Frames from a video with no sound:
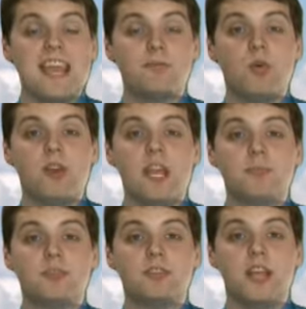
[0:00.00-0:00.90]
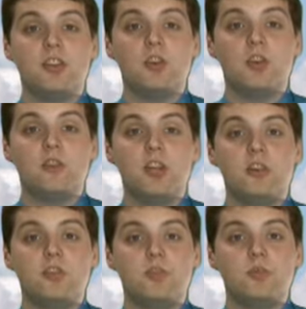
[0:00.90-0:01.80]
8.8%
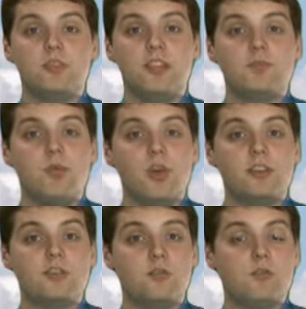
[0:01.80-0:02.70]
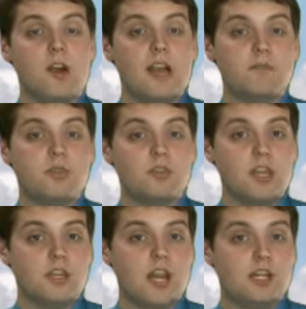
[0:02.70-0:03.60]
year-over-year to $6.25 billion,